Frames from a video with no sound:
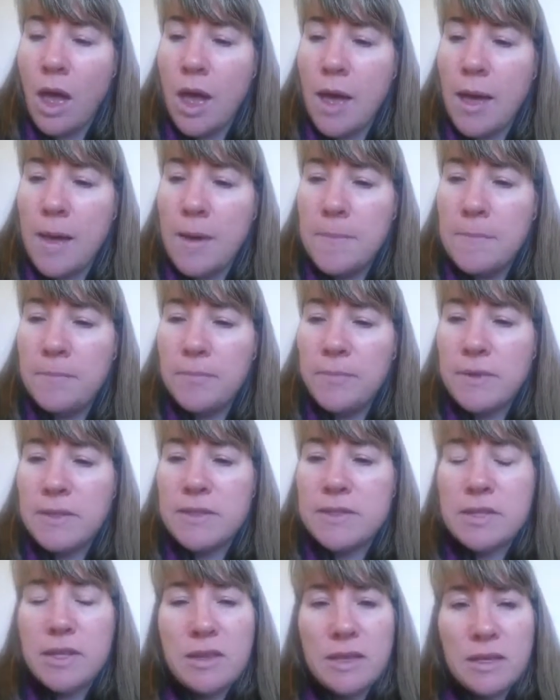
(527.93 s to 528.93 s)

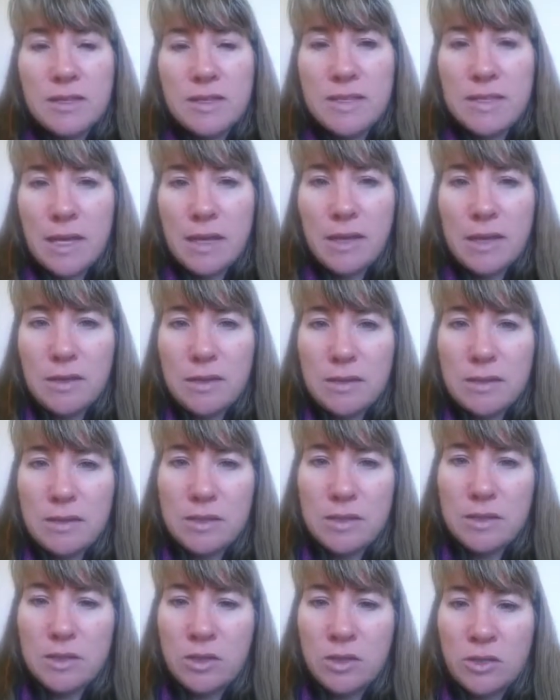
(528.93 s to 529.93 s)
So the second
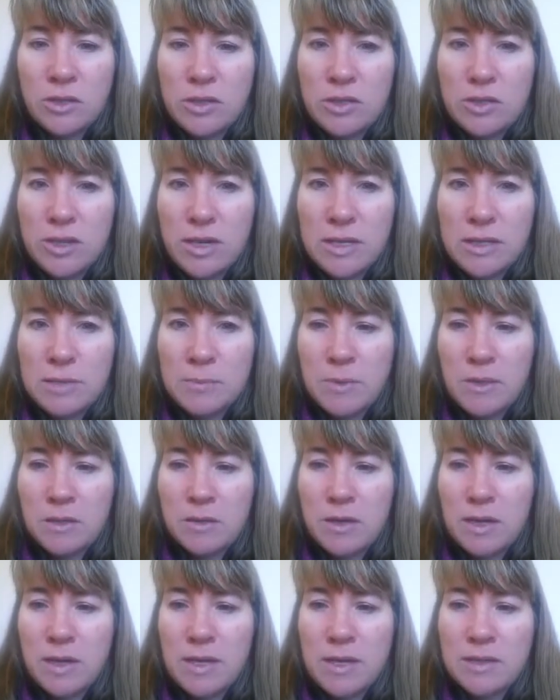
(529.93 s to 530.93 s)

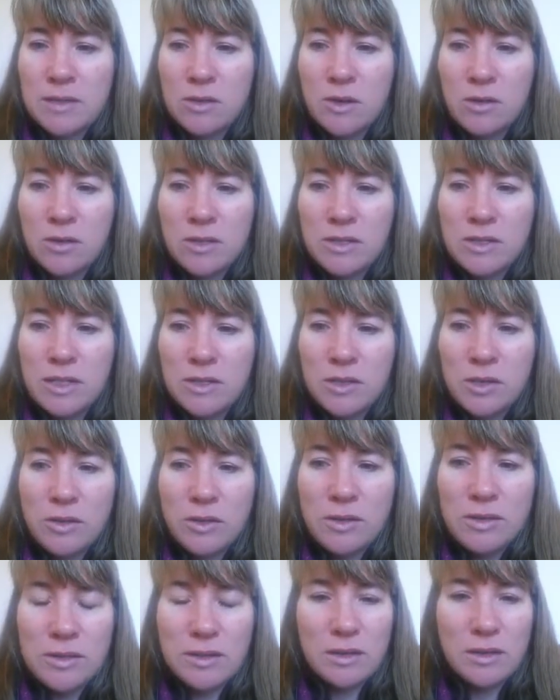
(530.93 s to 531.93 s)
neurotransmitter is
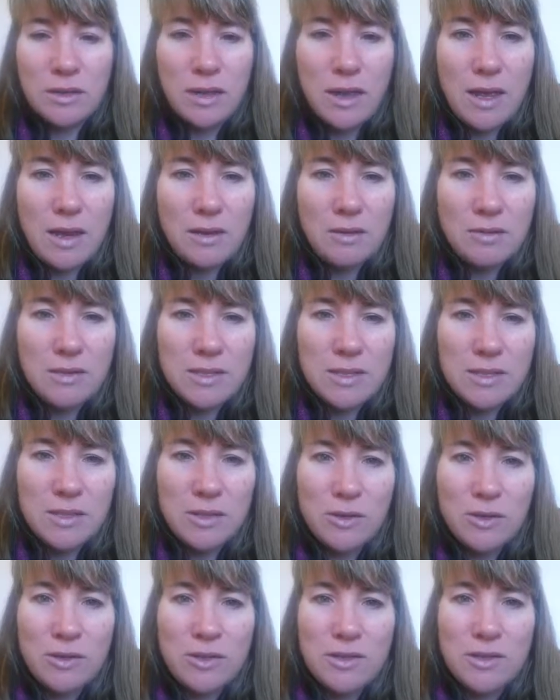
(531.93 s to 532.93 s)
oxytocin. And
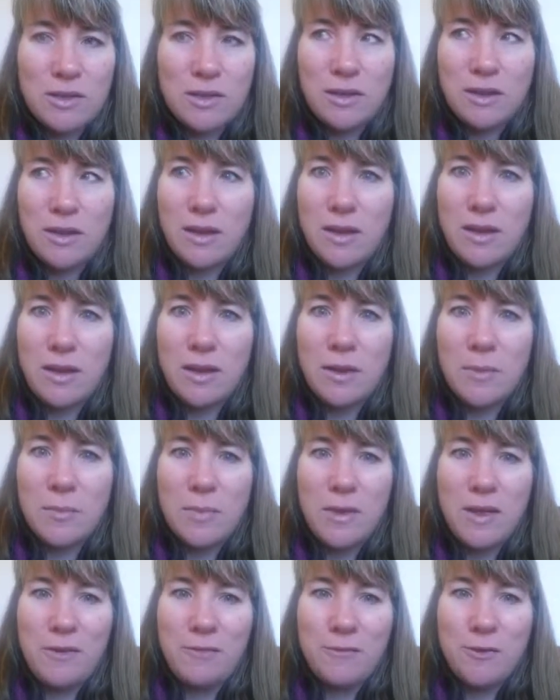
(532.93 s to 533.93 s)

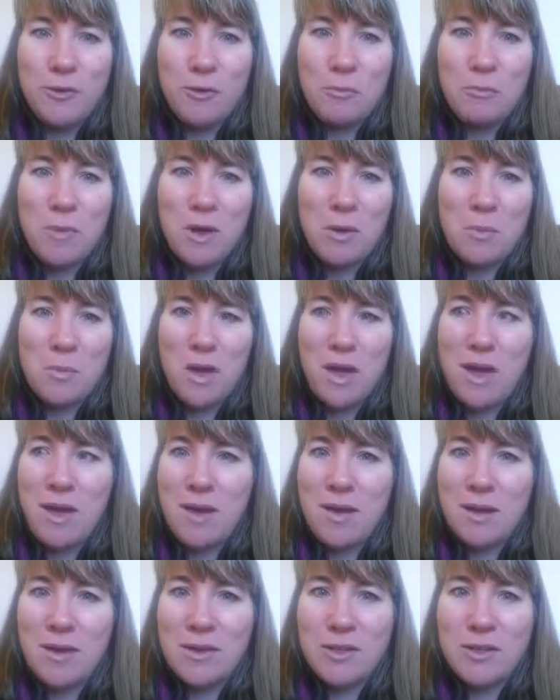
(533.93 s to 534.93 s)
oxytocin, if you're a mum
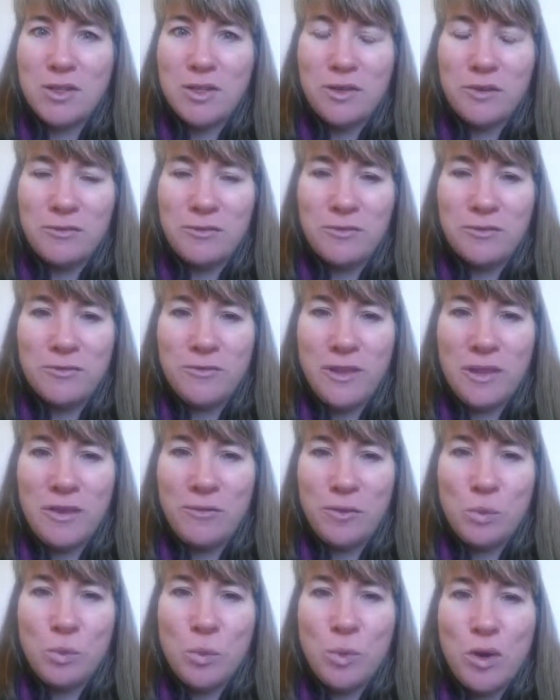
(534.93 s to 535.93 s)
and you've
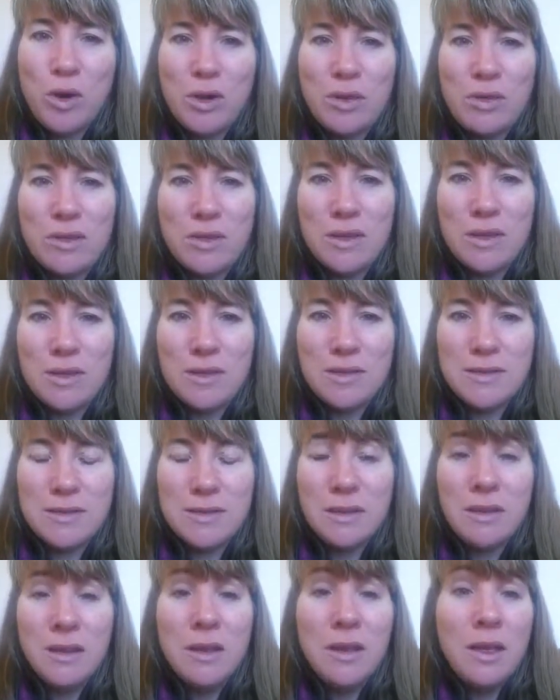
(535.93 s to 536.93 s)
given birth,
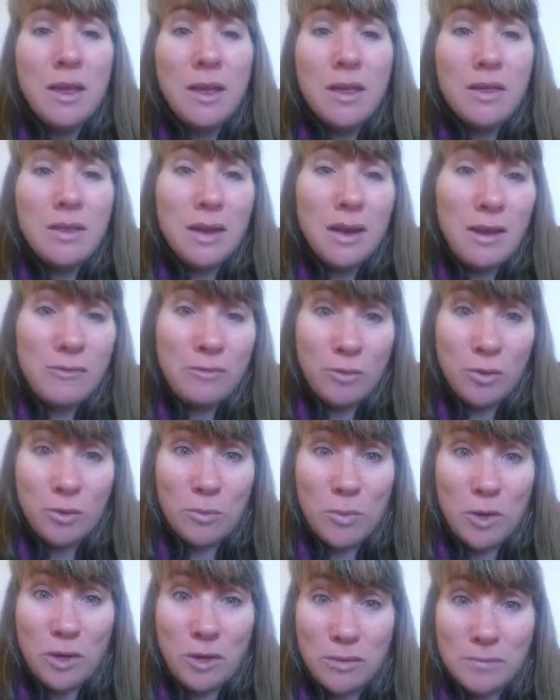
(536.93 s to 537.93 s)
is the love
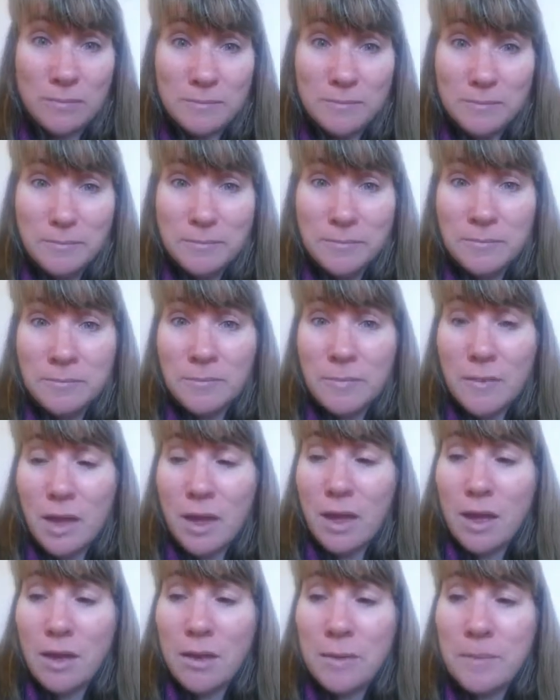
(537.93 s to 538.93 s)
hormone.
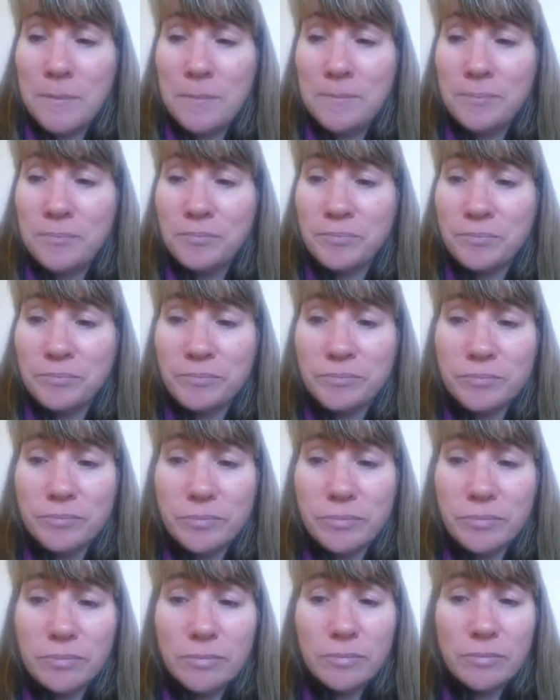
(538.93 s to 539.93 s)
And
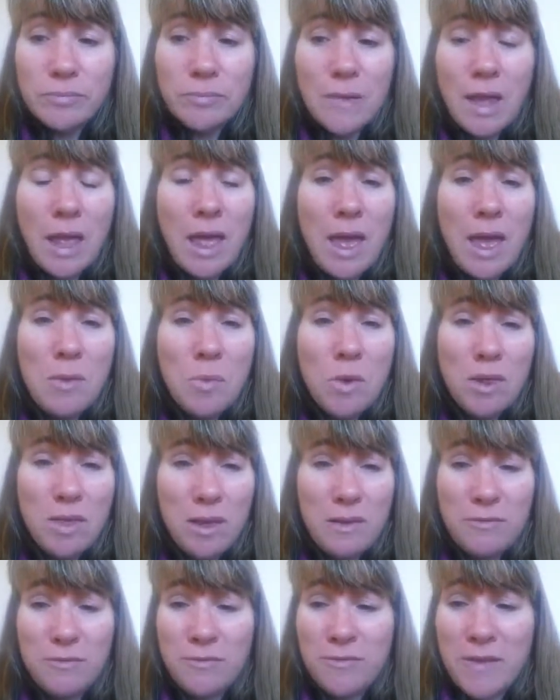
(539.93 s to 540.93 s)
what
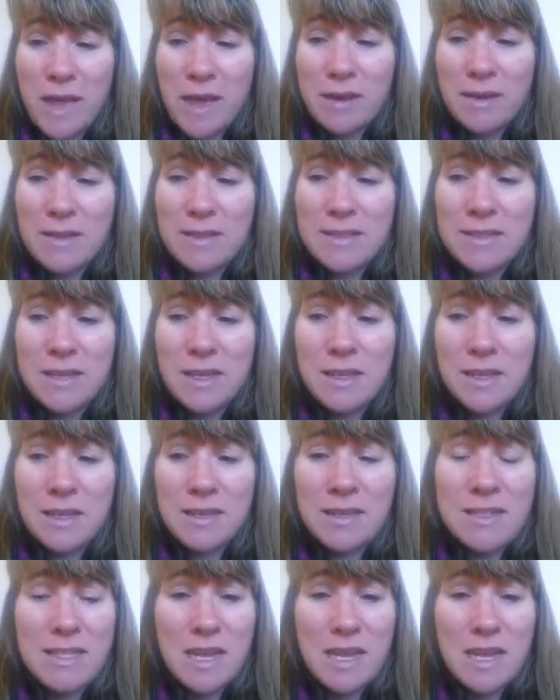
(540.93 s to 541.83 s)
they've found is that in